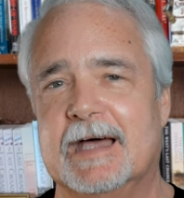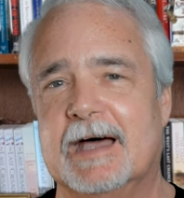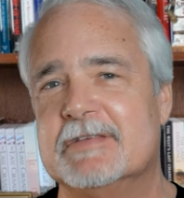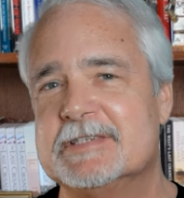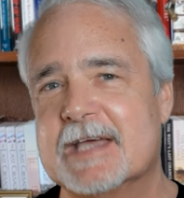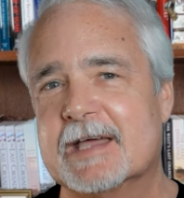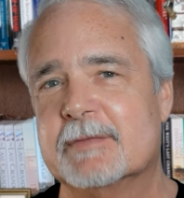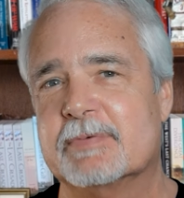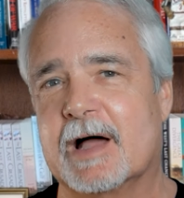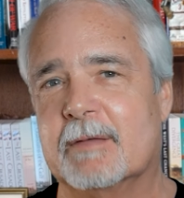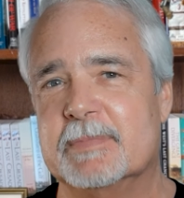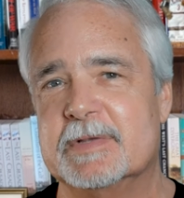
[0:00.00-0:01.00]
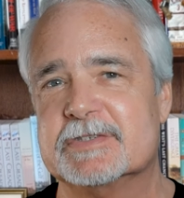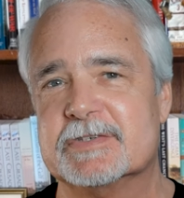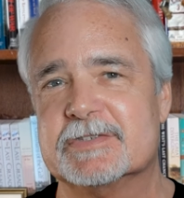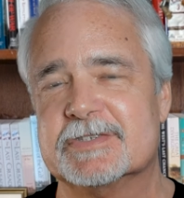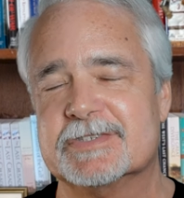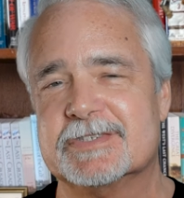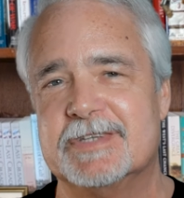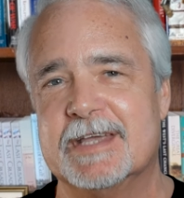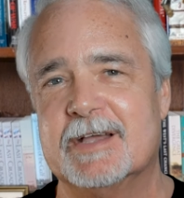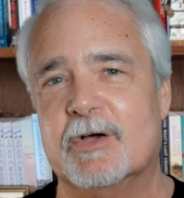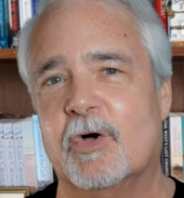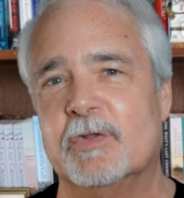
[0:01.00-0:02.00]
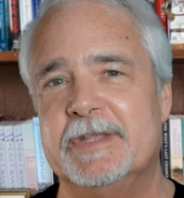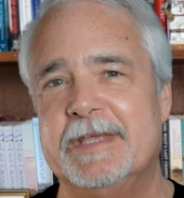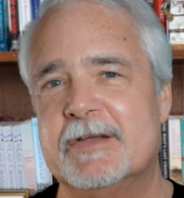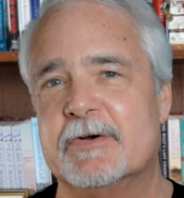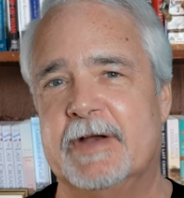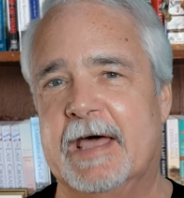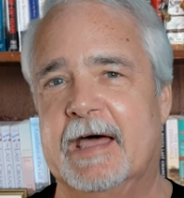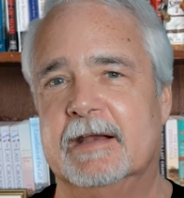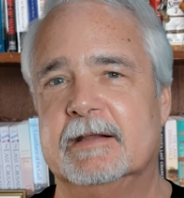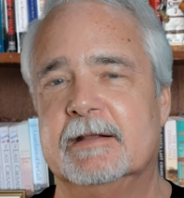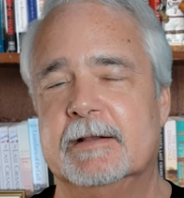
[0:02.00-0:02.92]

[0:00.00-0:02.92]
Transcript: And the second problem is there's this thing called the internet,